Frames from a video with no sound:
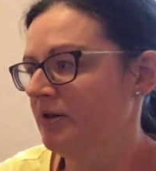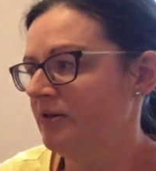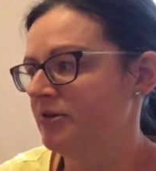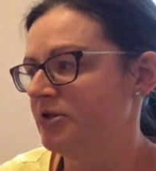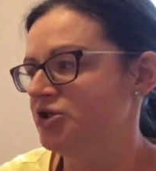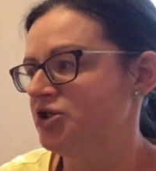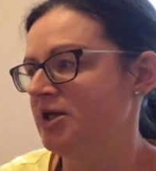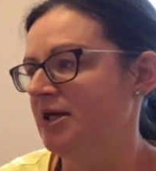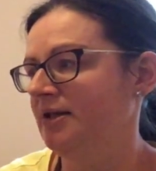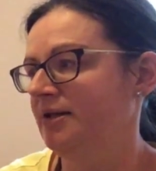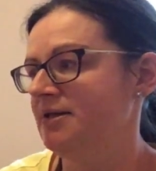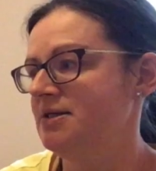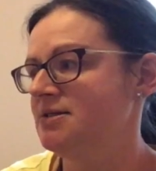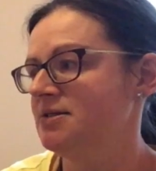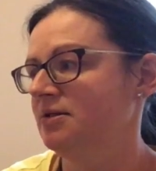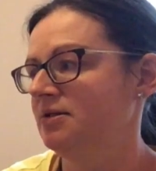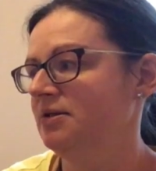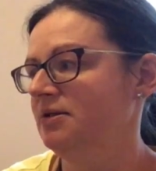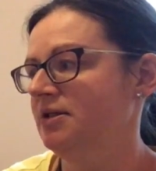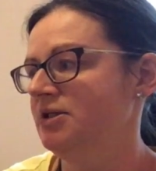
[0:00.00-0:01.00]
The jelly
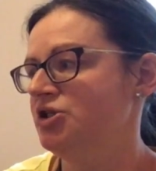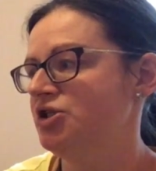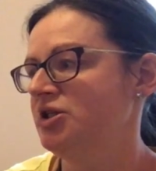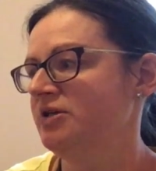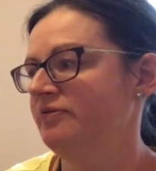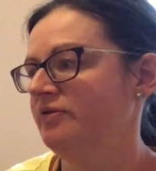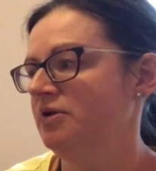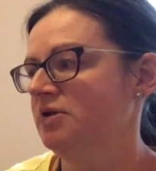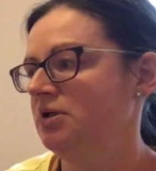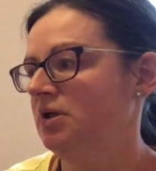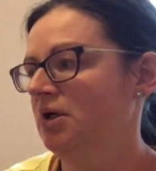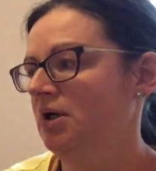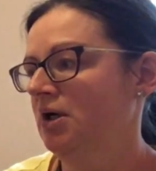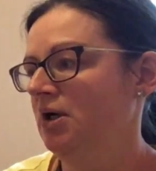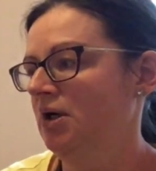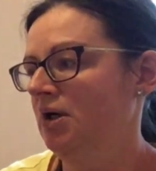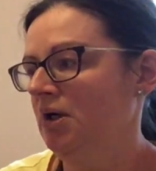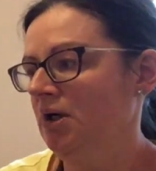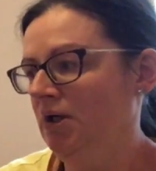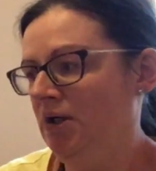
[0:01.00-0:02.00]
suddenly shivered.
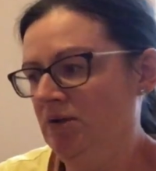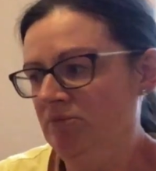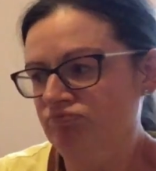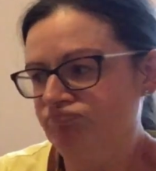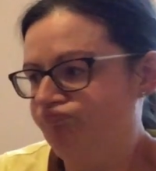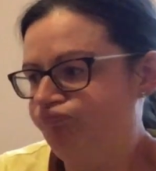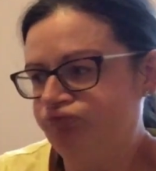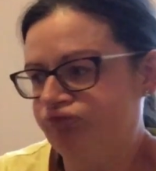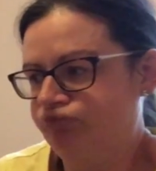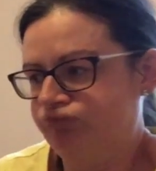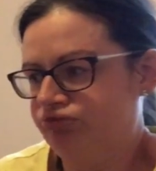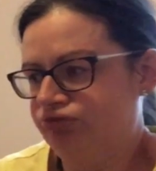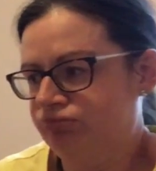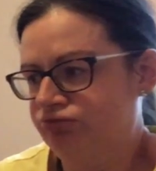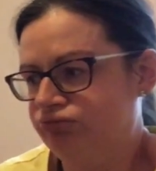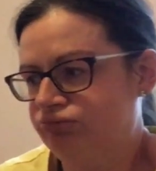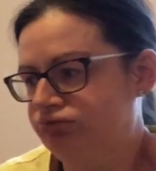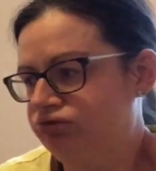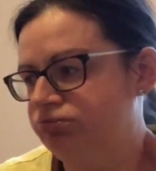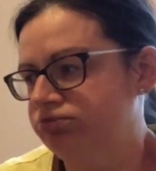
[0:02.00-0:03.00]

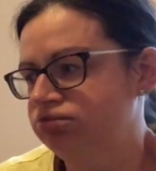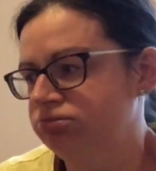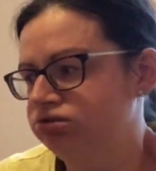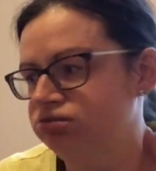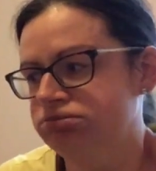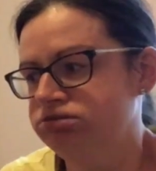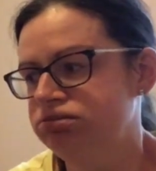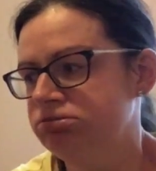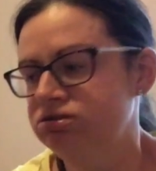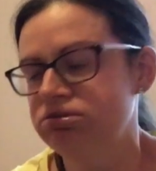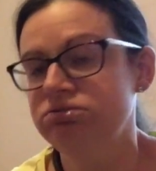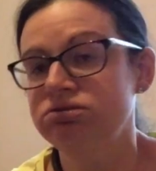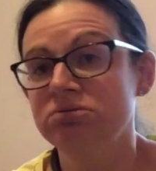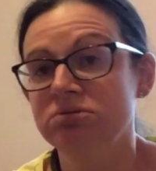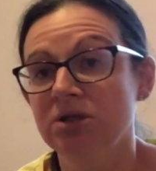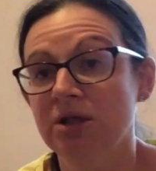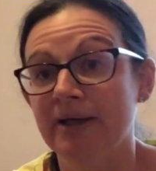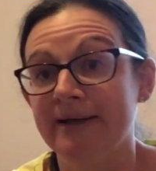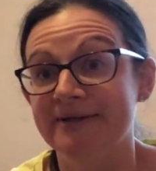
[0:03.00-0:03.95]
Brrr.